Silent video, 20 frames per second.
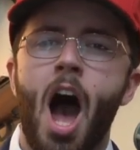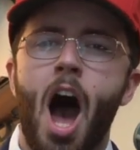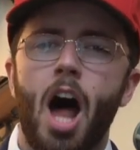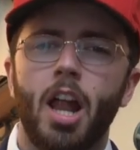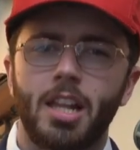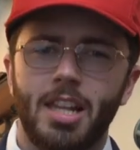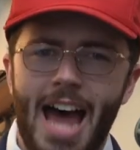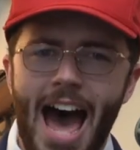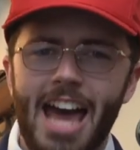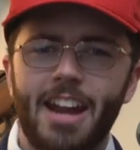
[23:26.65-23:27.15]
A
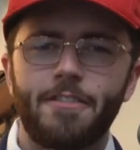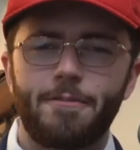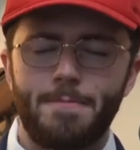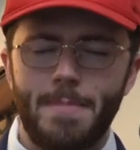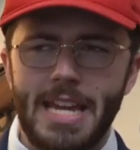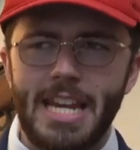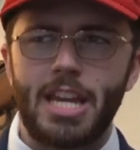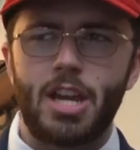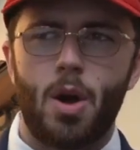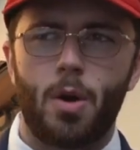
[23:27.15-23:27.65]
lot of
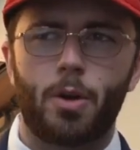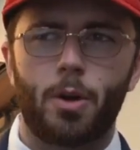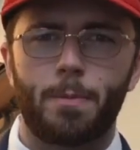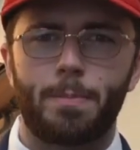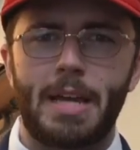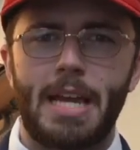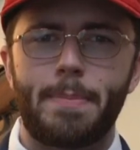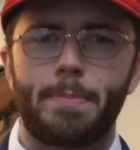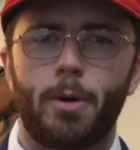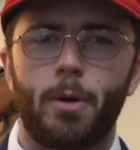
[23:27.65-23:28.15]
mediocre
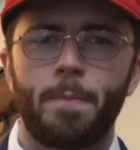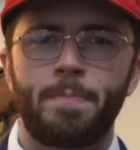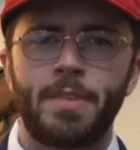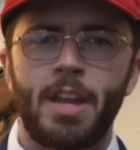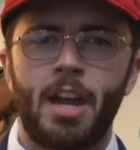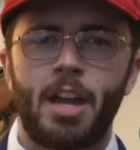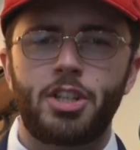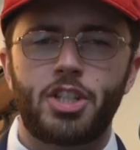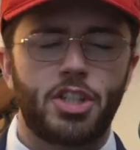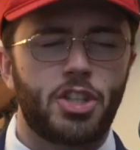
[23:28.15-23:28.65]
people
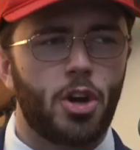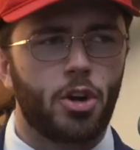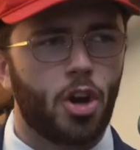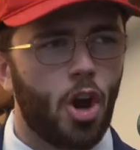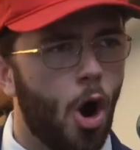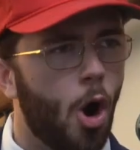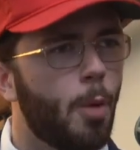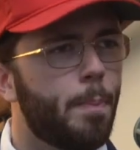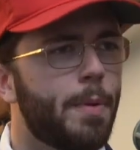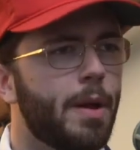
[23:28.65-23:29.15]
just are
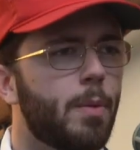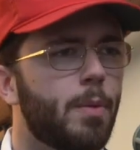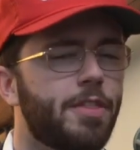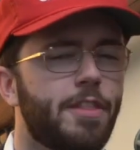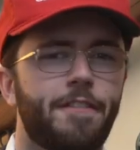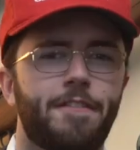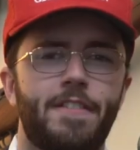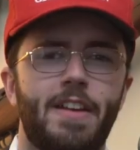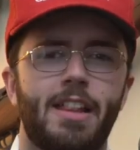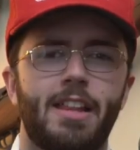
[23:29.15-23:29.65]
coping with
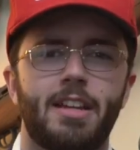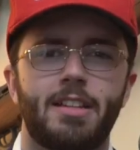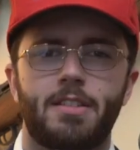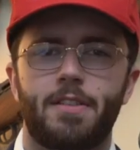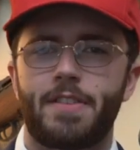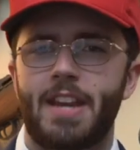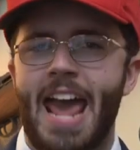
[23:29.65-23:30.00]
the feelings of